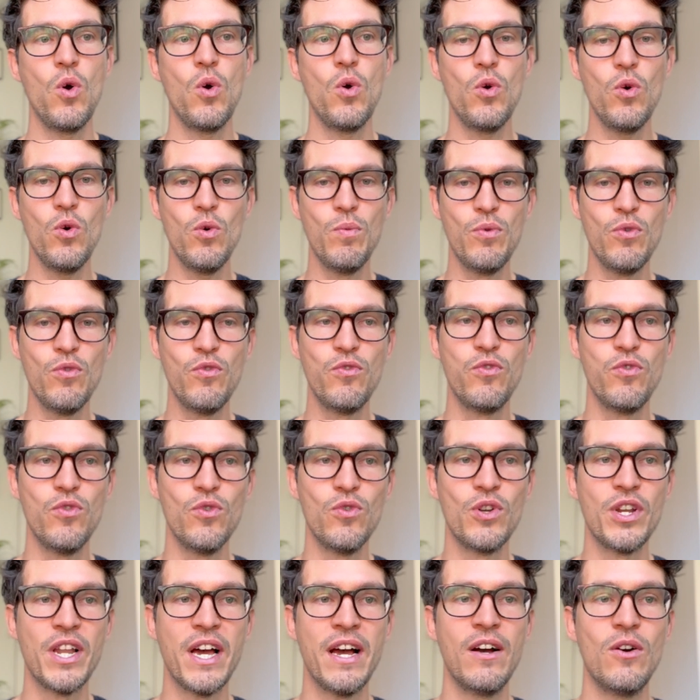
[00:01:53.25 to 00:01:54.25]

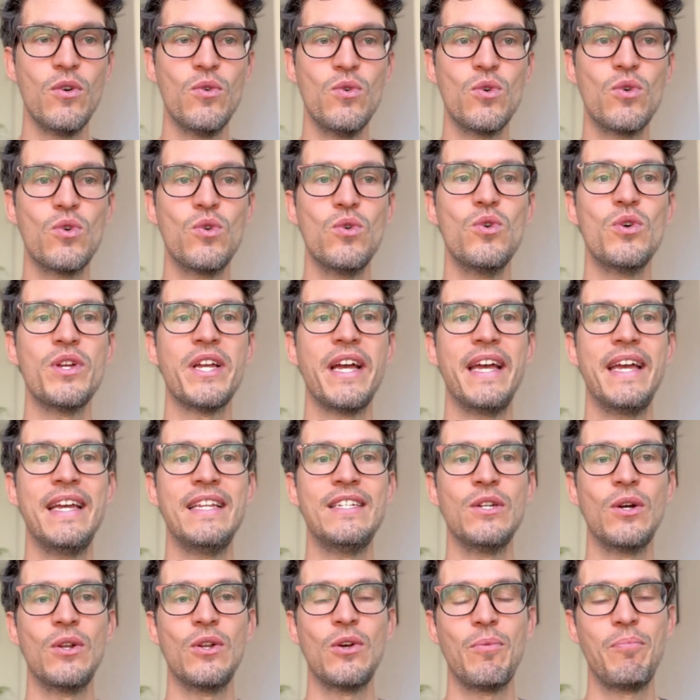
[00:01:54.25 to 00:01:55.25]
Ubufuna ukuya
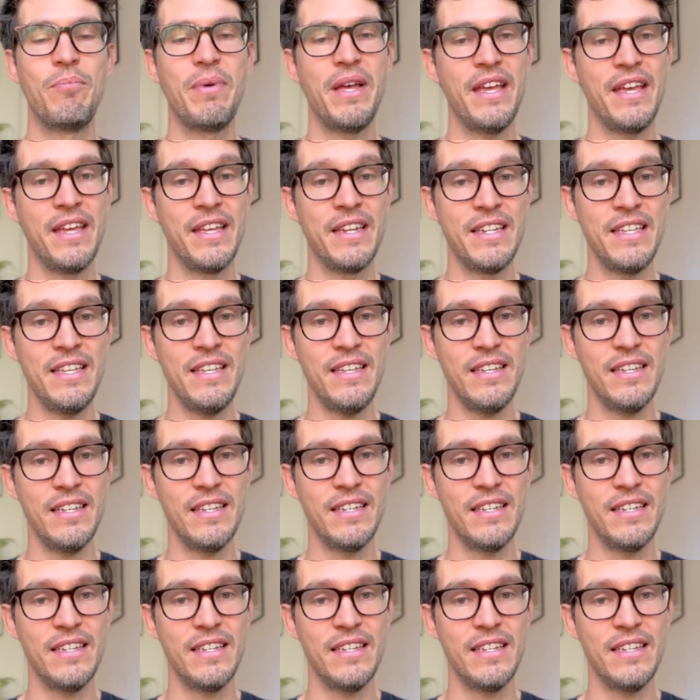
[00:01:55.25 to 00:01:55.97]
edolopeni.